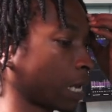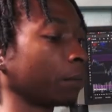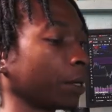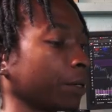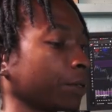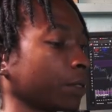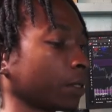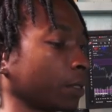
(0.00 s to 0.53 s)
But
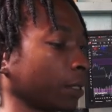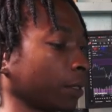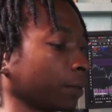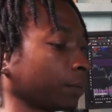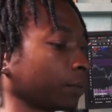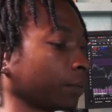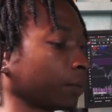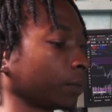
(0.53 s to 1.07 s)
here's the thing,
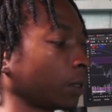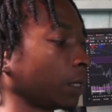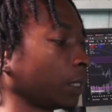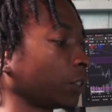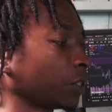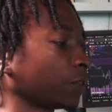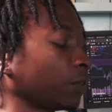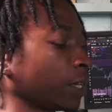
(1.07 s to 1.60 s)
it
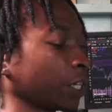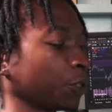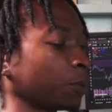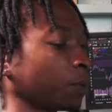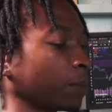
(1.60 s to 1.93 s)
just flashed my